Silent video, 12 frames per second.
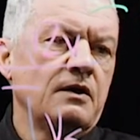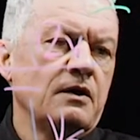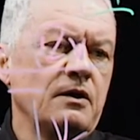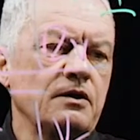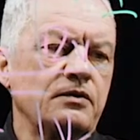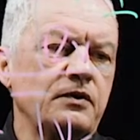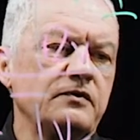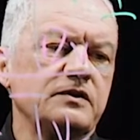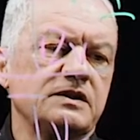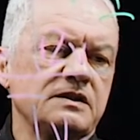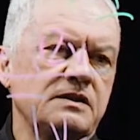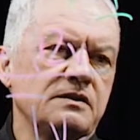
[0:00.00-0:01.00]
All three
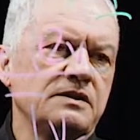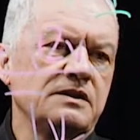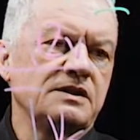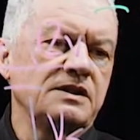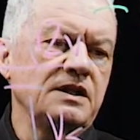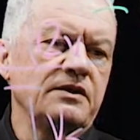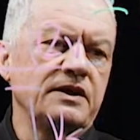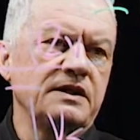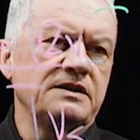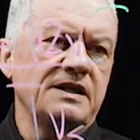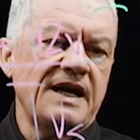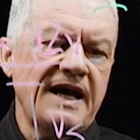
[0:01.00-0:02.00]
resistors in
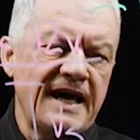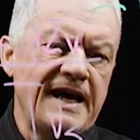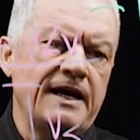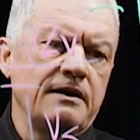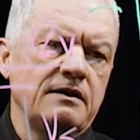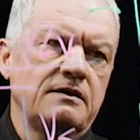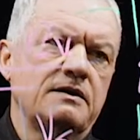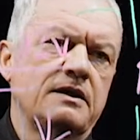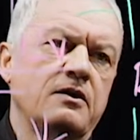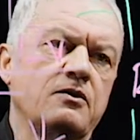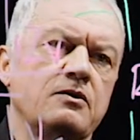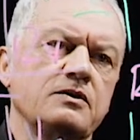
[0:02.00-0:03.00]
series add. They
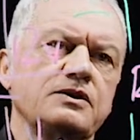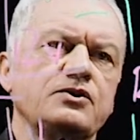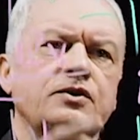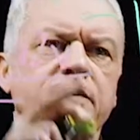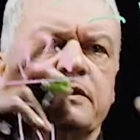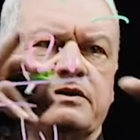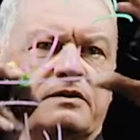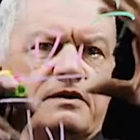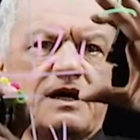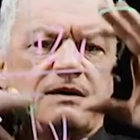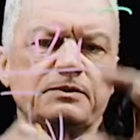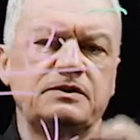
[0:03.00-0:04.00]
all contribute to
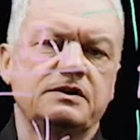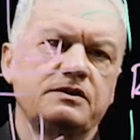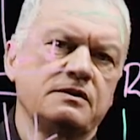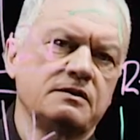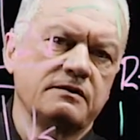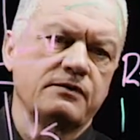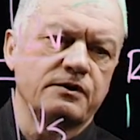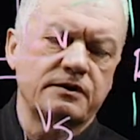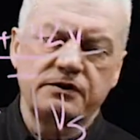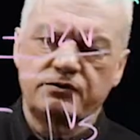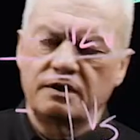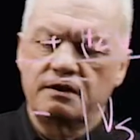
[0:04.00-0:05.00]
the opposition of
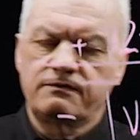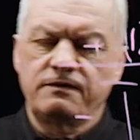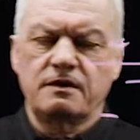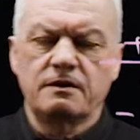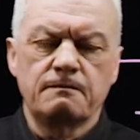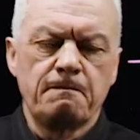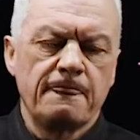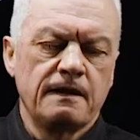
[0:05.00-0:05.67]
current trying to flow.